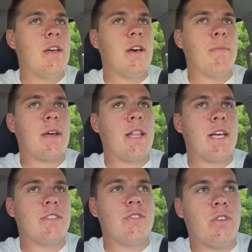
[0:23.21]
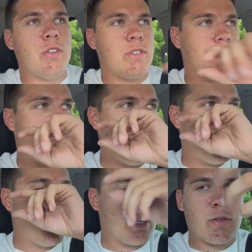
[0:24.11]
My class starts
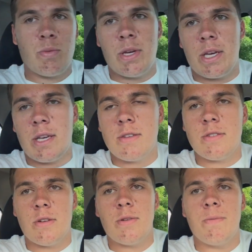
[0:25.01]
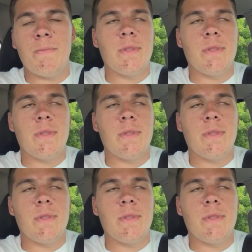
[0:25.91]
next week, so